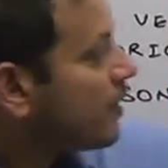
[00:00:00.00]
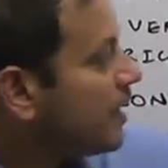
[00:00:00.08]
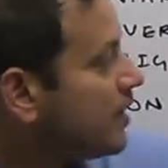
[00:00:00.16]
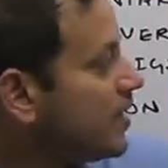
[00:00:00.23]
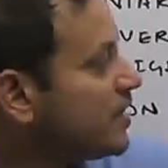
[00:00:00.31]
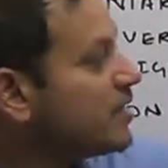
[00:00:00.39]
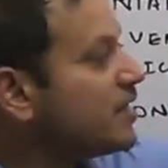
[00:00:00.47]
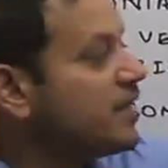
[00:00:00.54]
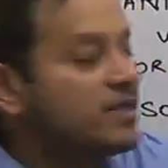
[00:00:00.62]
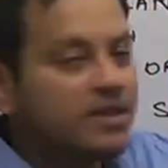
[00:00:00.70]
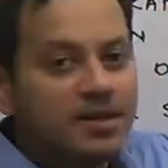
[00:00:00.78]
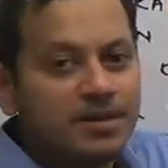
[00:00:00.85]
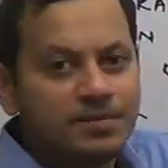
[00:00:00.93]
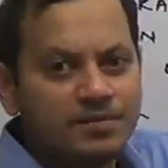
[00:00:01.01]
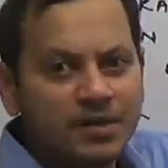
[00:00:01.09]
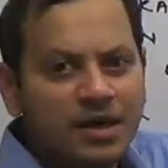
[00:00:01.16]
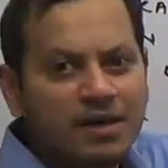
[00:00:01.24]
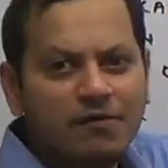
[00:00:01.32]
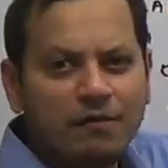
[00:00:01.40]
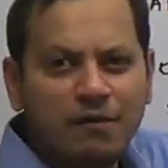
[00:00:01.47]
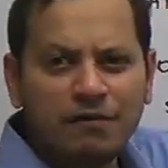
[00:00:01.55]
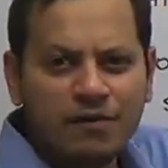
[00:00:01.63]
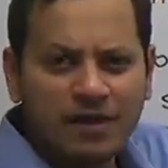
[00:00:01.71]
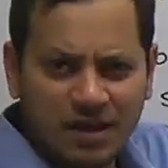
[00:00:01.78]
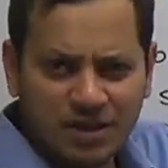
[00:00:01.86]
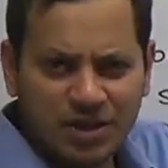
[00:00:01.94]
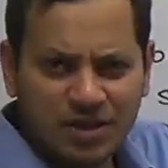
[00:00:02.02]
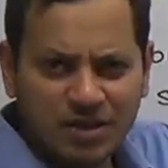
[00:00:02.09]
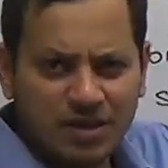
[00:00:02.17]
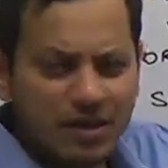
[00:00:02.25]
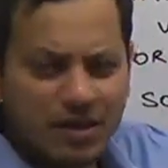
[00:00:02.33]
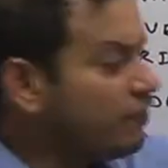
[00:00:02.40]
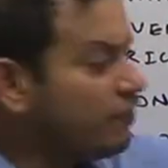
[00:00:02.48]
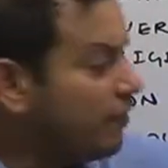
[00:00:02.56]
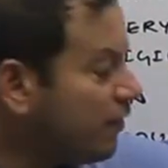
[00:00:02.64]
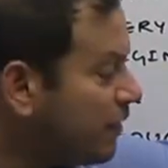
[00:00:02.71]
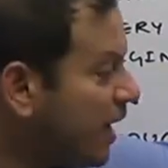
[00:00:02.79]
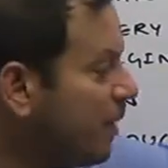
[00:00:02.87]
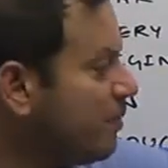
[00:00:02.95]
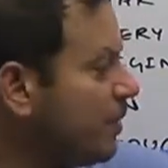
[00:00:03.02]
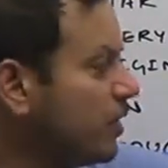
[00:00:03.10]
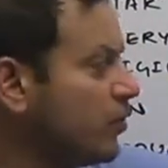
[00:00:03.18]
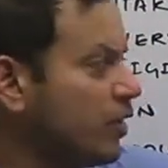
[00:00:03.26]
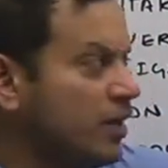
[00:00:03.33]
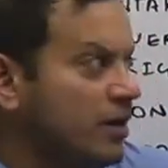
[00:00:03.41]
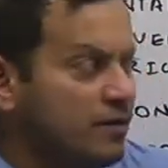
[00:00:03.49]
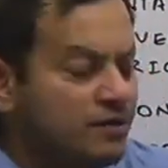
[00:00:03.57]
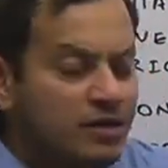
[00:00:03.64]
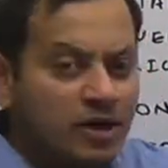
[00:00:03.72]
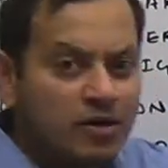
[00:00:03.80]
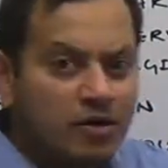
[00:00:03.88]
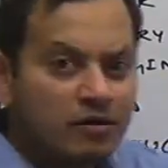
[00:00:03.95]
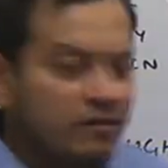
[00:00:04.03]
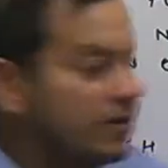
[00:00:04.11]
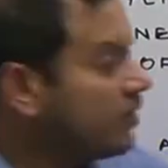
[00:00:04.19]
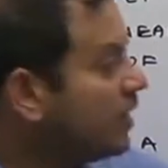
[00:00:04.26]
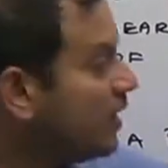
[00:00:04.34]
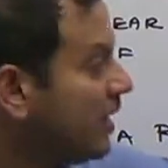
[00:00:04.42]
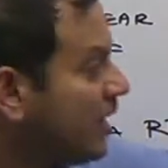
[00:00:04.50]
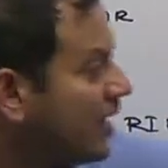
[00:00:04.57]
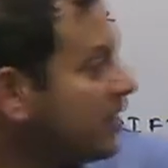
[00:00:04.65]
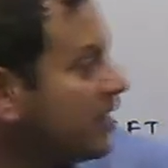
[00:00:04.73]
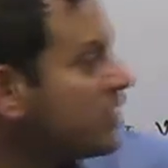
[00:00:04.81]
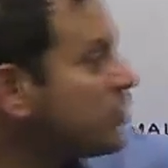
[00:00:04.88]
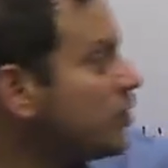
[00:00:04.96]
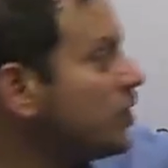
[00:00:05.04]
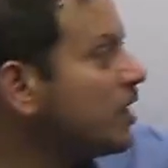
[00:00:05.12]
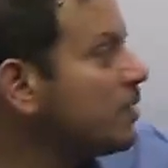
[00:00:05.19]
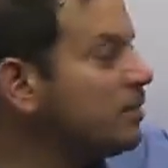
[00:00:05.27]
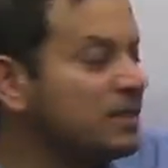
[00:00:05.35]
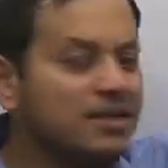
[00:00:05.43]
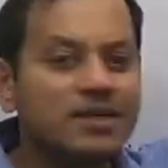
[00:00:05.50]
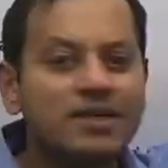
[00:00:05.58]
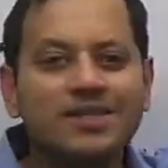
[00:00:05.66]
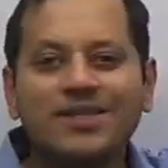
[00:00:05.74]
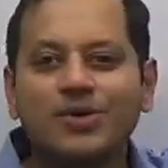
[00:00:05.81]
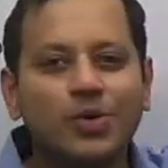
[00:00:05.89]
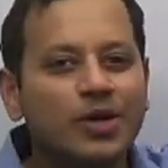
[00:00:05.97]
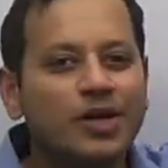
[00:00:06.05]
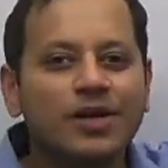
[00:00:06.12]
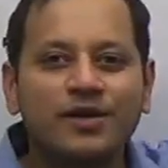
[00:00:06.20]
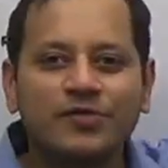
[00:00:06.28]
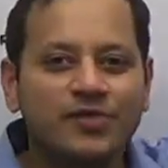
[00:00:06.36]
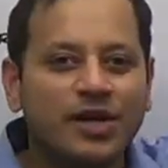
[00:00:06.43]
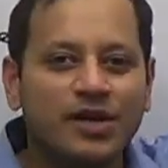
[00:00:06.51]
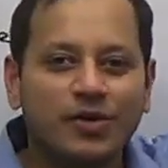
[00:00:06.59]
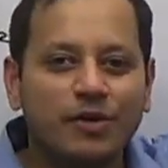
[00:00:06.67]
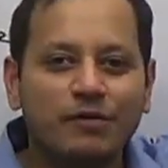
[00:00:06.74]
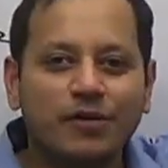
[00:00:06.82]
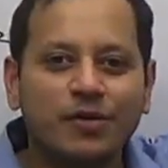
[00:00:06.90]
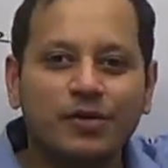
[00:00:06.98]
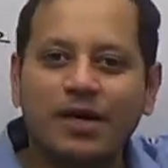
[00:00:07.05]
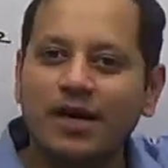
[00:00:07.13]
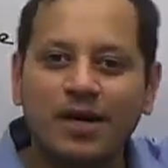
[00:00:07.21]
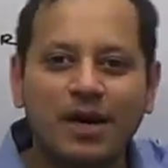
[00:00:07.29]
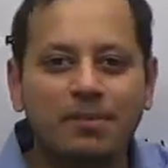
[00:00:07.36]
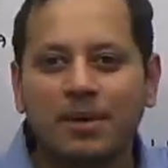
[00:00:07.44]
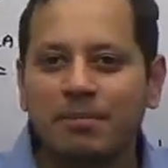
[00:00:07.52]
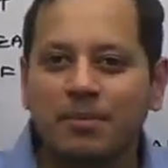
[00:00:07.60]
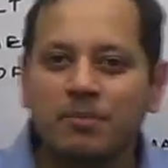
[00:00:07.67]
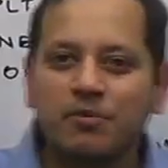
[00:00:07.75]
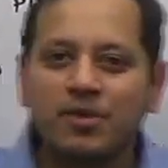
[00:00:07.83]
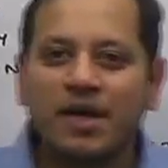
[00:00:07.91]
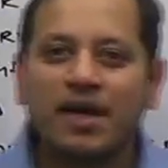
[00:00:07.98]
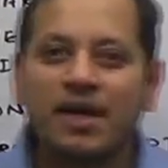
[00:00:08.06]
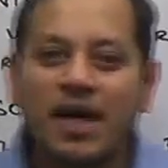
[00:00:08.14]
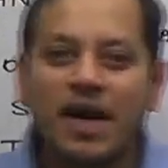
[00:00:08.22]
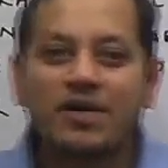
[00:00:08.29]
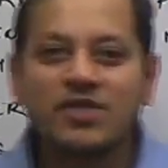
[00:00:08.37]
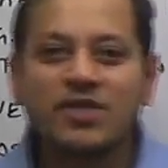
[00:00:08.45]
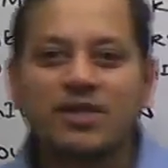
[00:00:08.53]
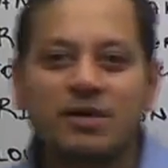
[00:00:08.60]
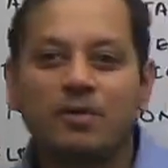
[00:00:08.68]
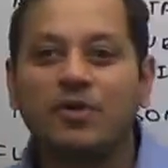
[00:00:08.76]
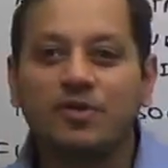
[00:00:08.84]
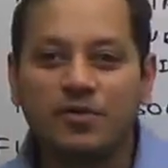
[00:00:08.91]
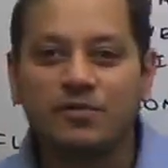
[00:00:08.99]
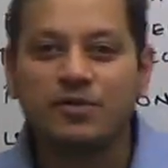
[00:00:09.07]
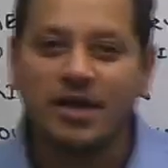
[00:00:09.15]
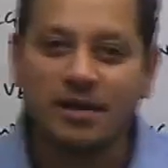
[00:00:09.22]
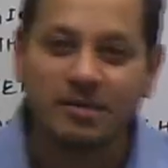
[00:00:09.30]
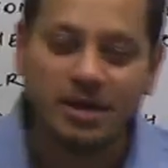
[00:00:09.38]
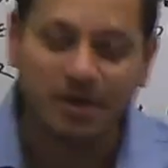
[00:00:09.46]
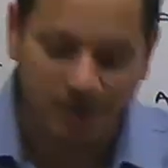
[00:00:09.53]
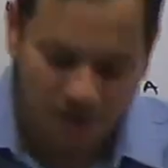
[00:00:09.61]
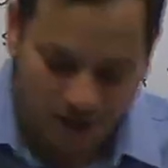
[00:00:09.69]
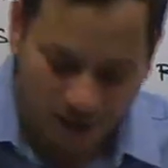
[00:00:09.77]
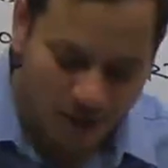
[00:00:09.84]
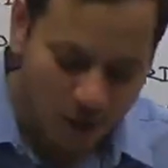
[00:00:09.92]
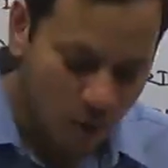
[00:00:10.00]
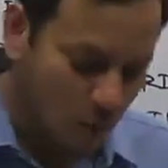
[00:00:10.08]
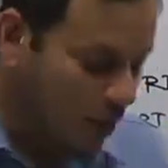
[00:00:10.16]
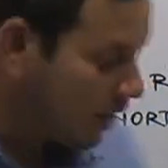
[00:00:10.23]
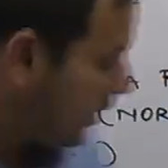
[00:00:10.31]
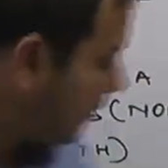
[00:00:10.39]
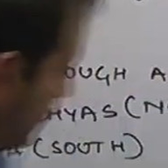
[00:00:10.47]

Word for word: in this region, Gulf of Kutch, Gulf of Cambay, coral reefs are not found. In the Sundarbans region, coral reefs are not found. Ganga, Brahmaputra, largest amount of sediment in the world.